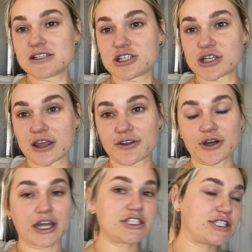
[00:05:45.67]
So I thought
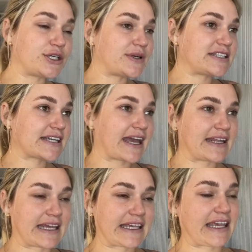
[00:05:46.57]
I'd do it to kind of
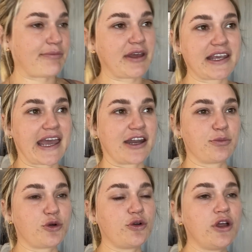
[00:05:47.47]
like keep me
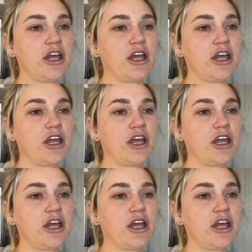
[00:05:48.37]
accountable.